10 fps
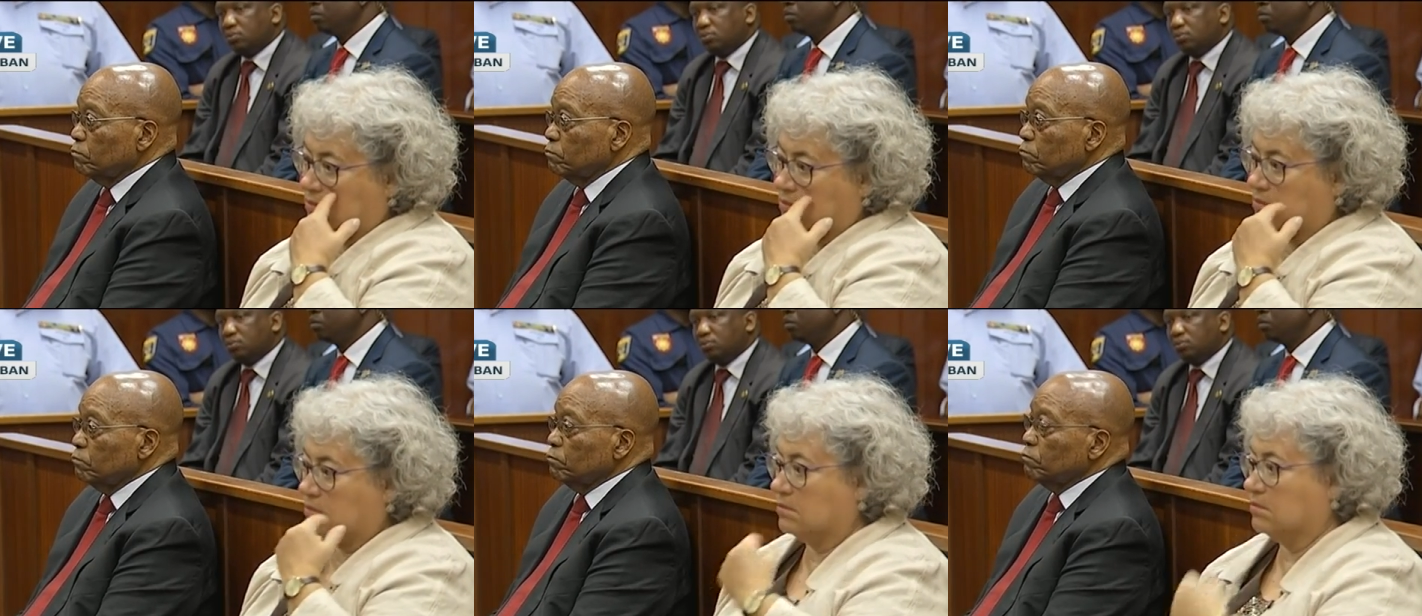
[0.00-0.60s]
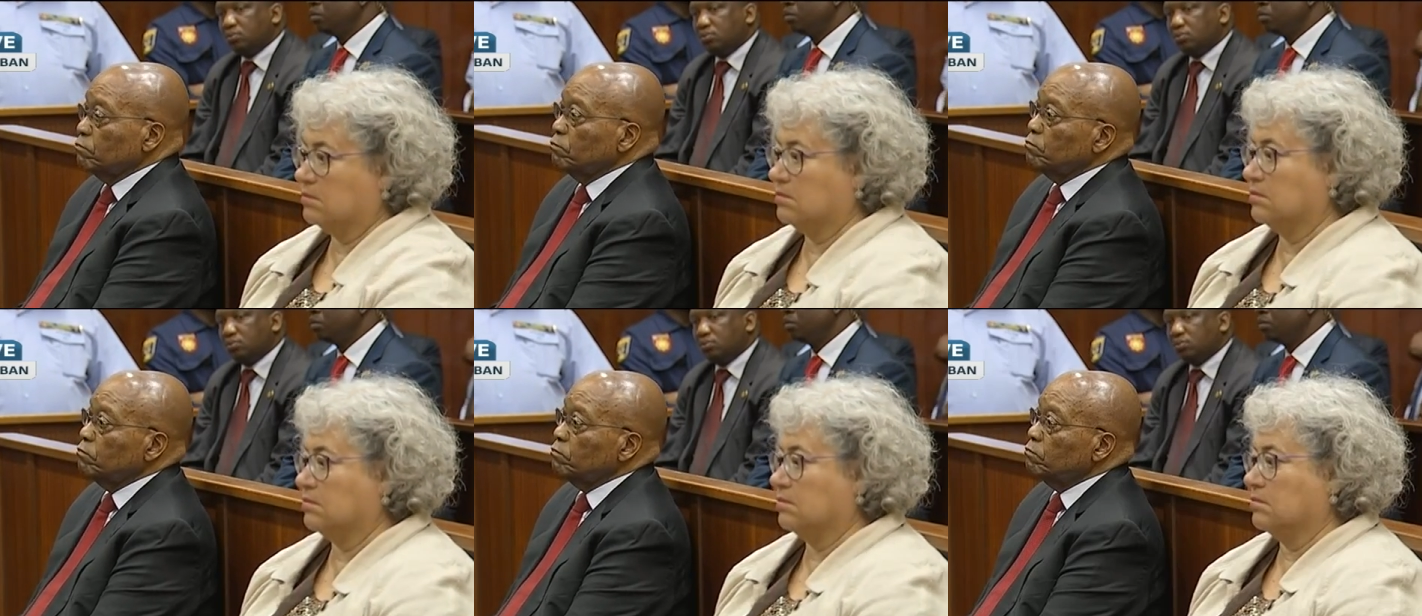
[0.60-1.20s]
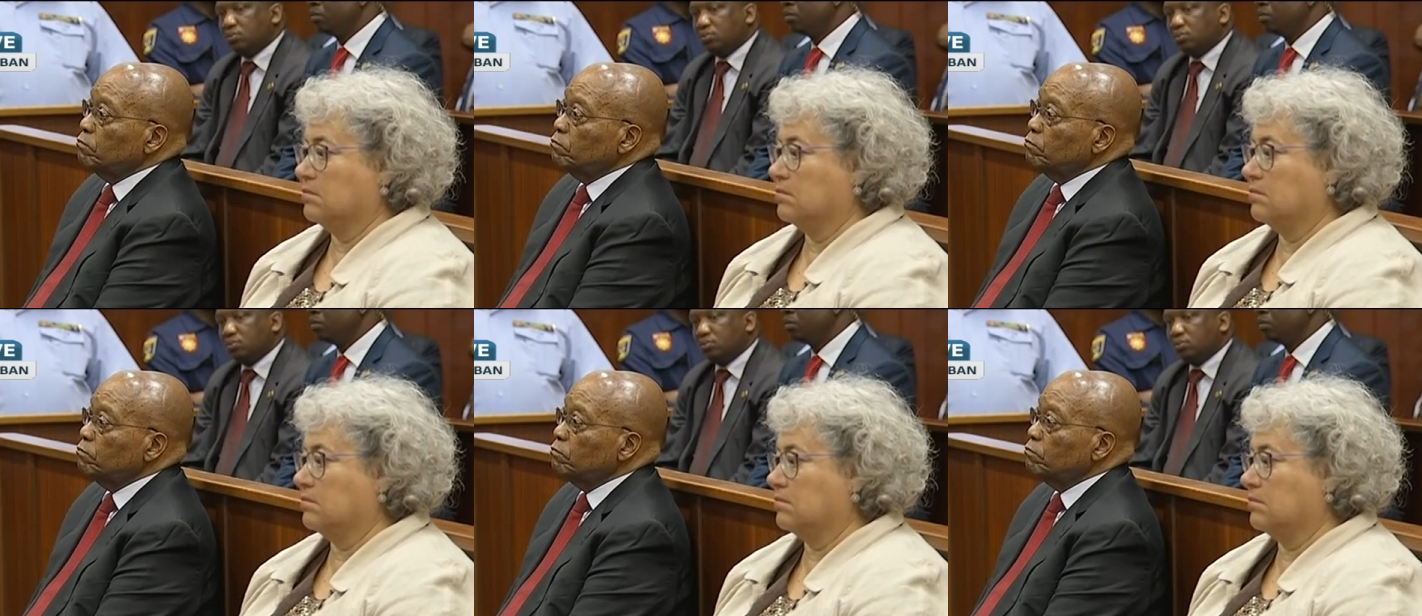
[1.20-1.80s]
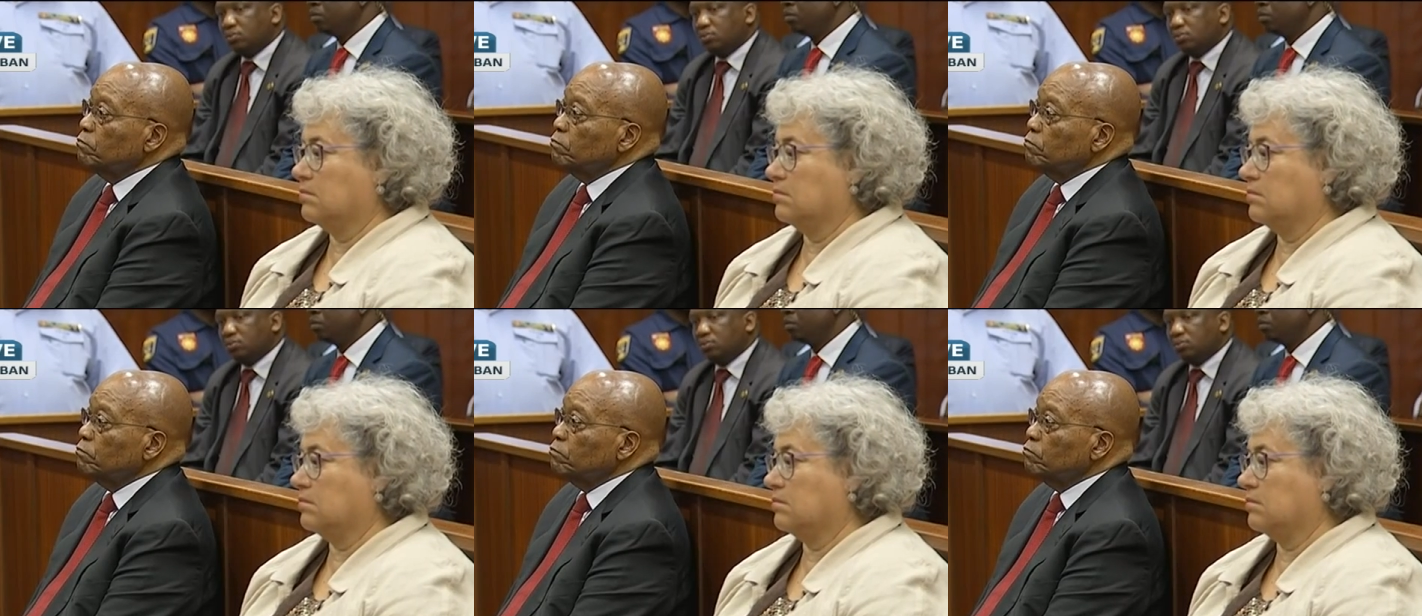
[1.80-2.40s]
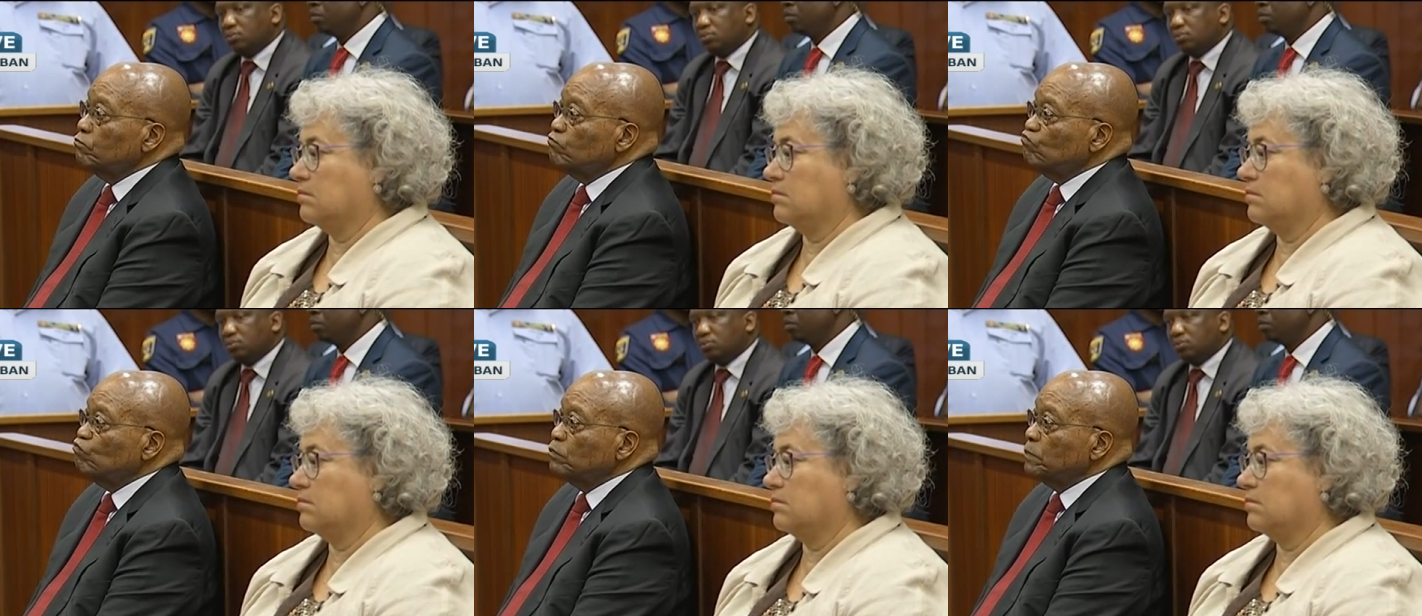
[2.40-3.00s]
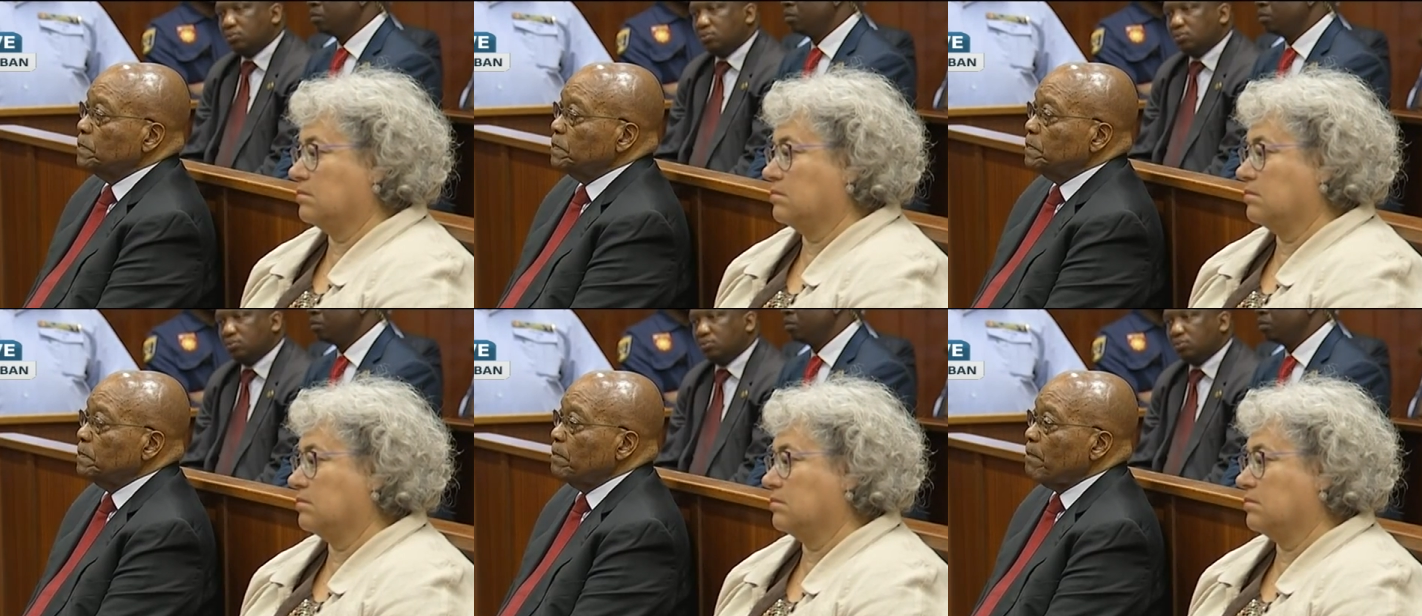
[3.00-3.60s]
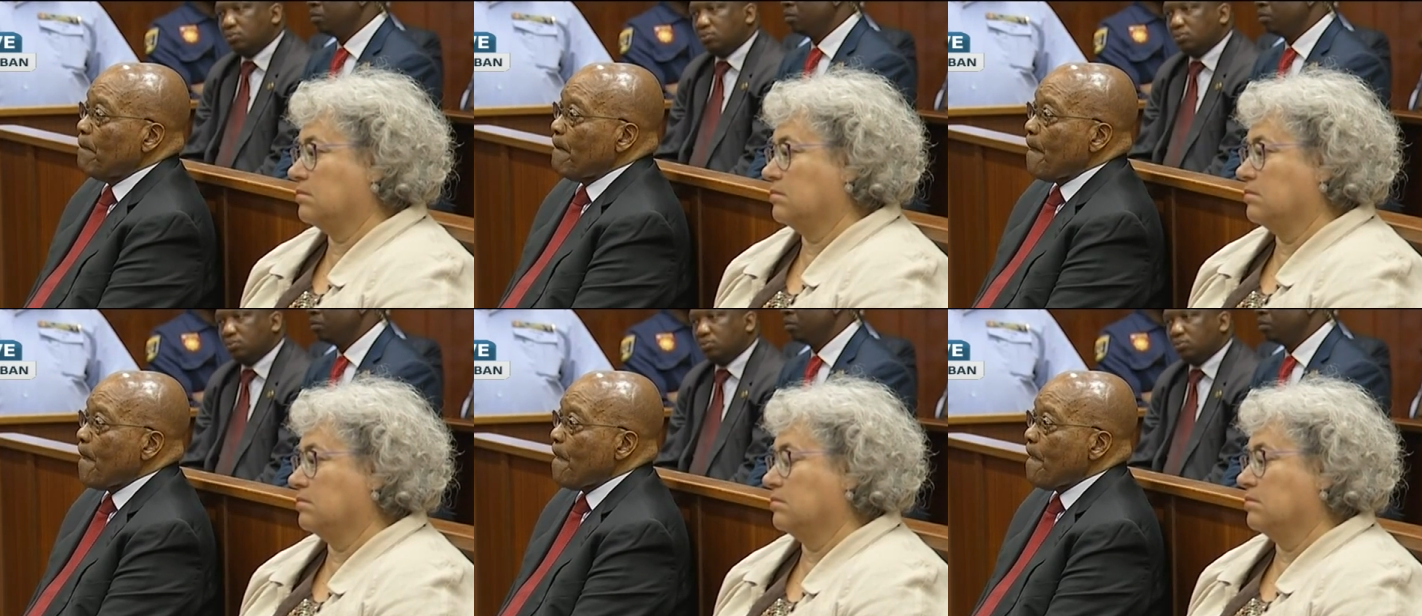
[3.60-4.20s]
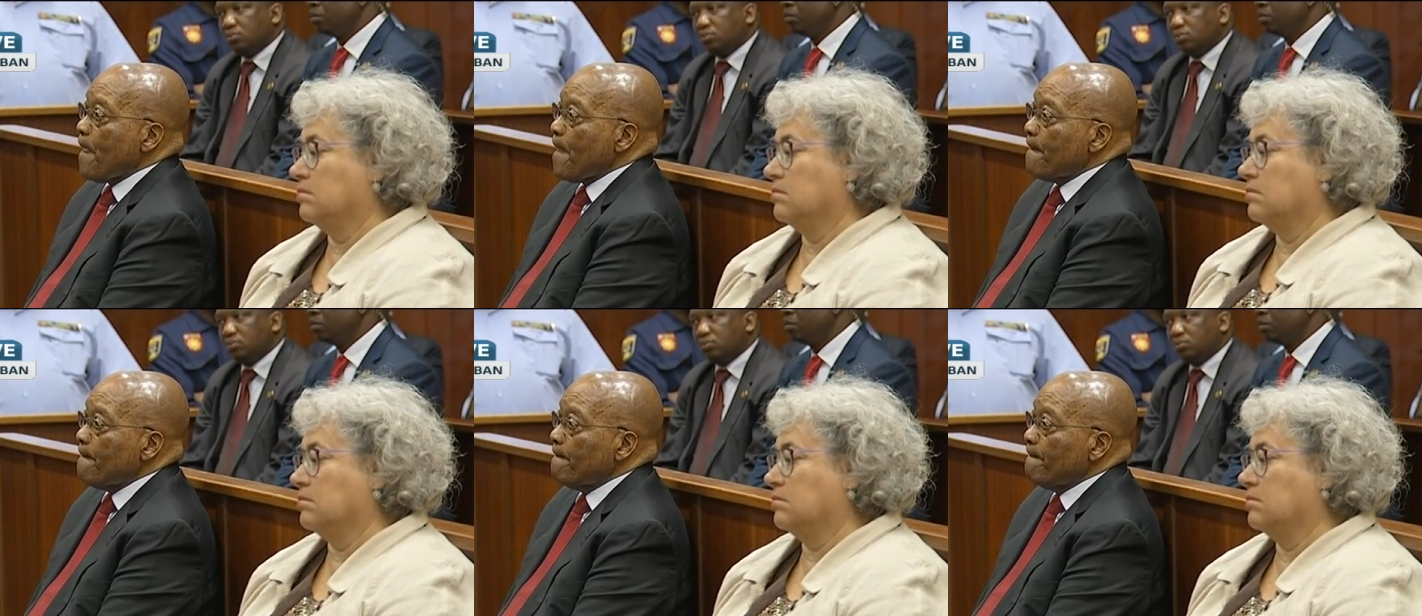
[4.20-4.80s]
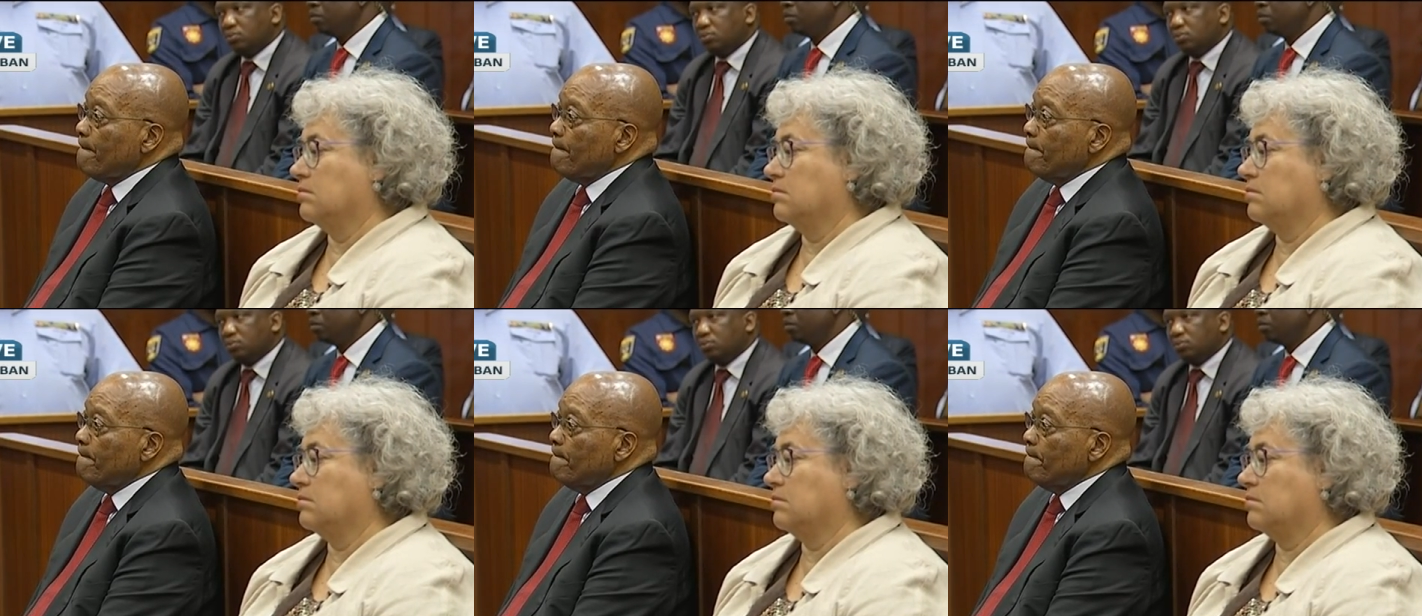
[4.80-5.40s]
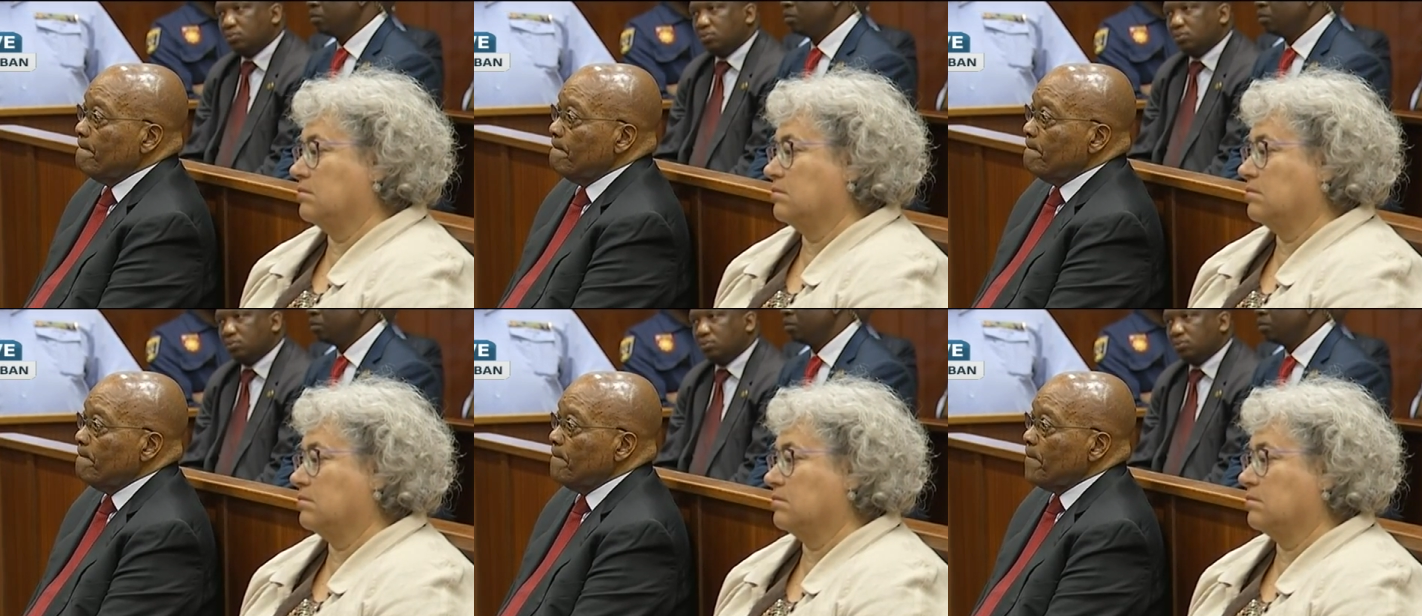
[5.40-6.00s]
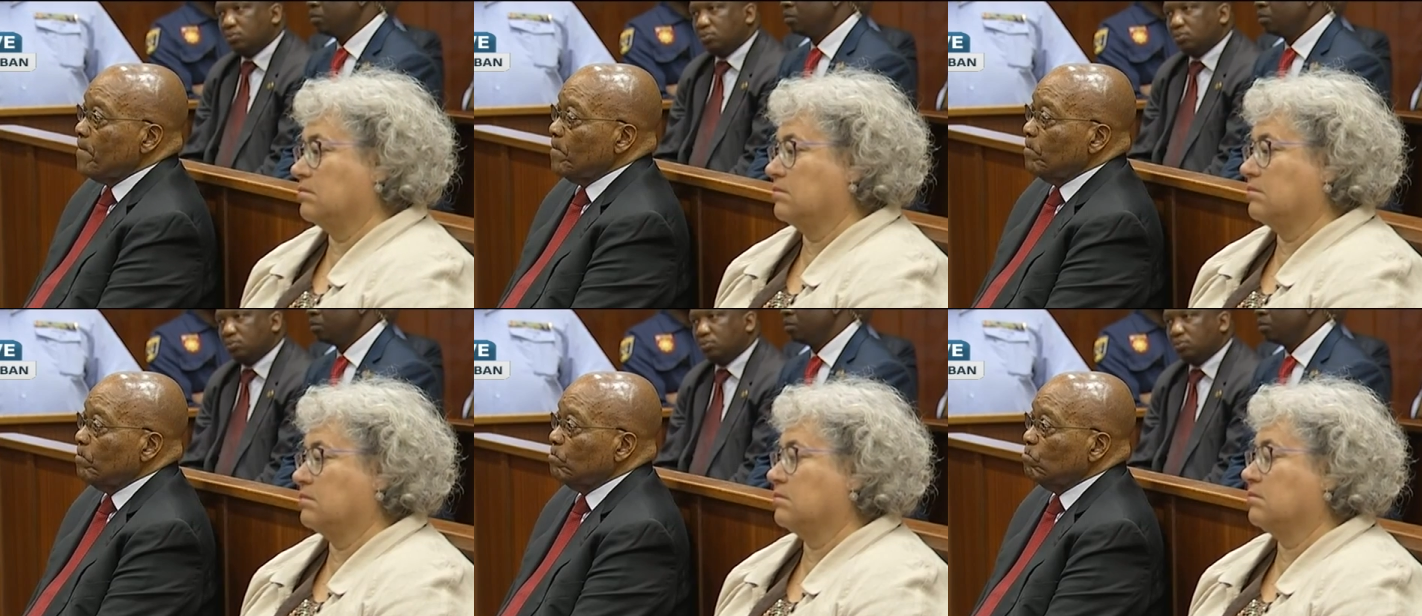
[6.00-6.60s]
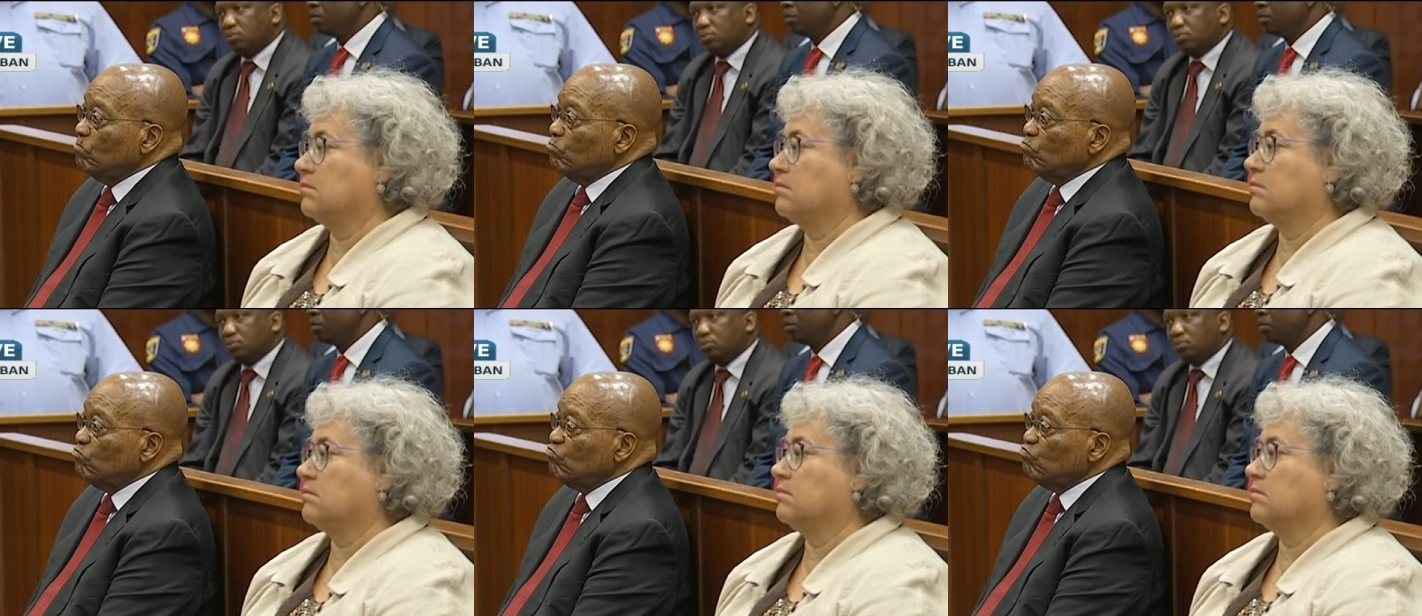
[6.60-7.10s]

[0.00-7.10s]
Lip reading: No one is speaking in this clip.